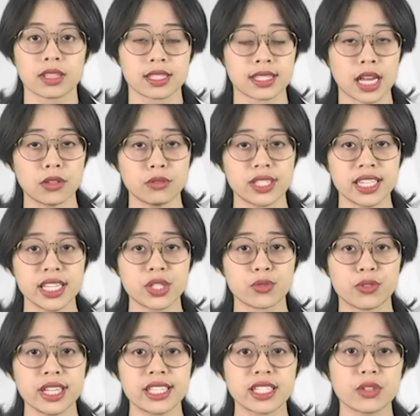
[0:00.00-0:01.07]

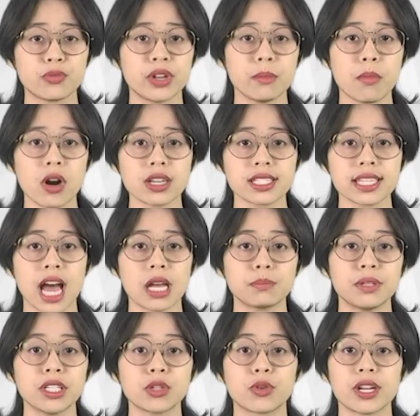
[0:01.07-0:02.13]
Sanusi's recent remarks
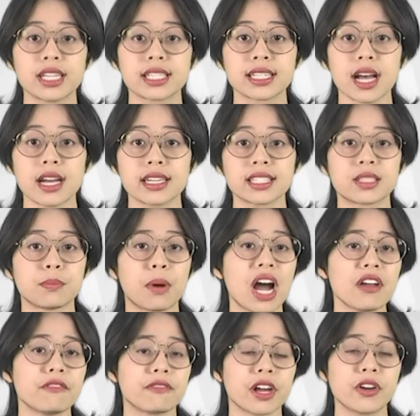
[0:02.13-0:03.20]
had been criticized
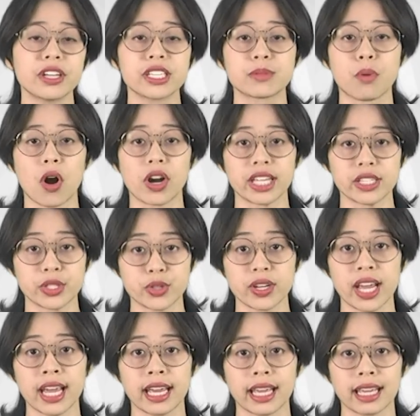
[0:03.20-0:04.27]
by various parties
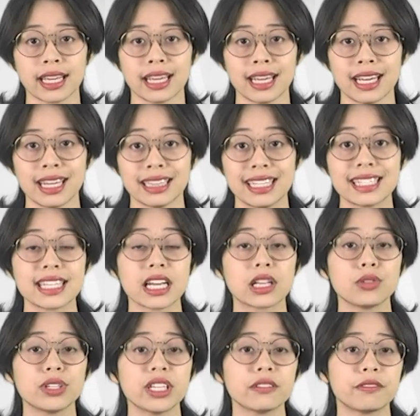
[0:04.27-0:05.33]
today. This
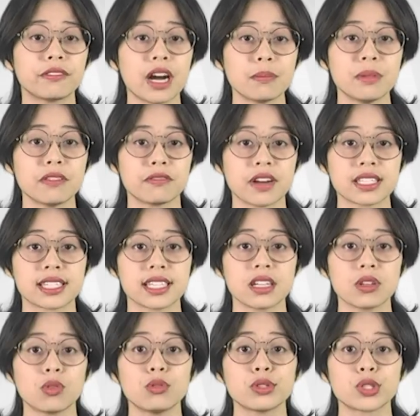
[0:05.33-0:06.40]
included Fahmi
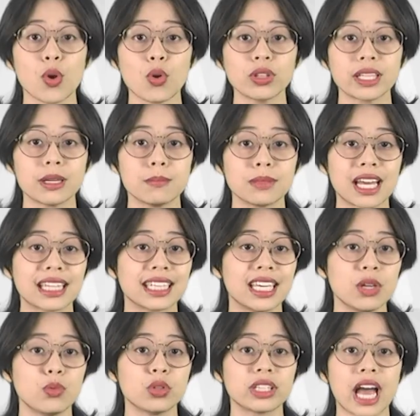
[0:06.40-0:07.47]
Fadzil, who told him that
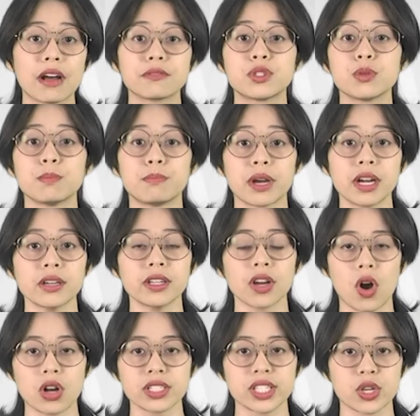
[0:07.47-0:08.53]
he would have to bear the
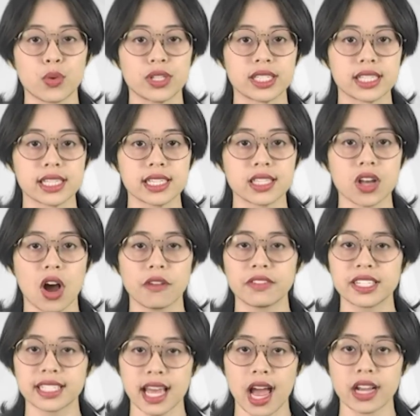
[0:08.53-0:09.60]
consequences
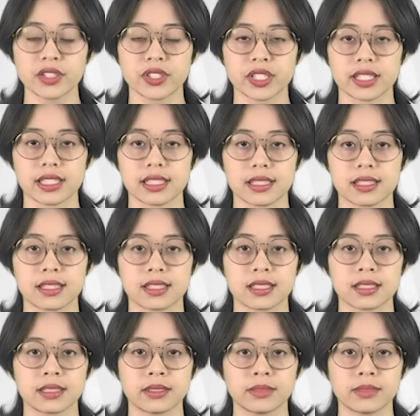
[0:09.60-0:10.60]
of his actions.